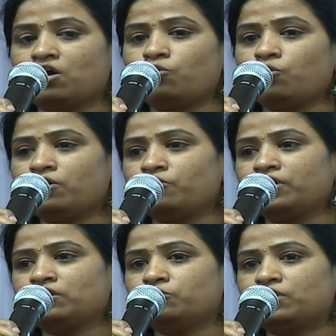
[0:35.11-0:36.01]
who are
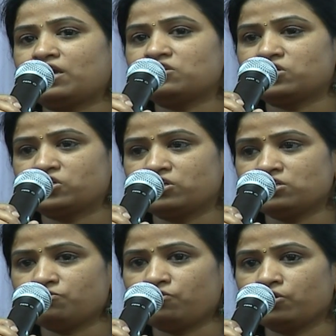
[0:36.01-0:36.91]
going to take
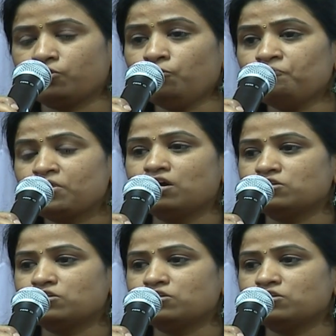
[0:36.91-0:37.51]
sessions for you.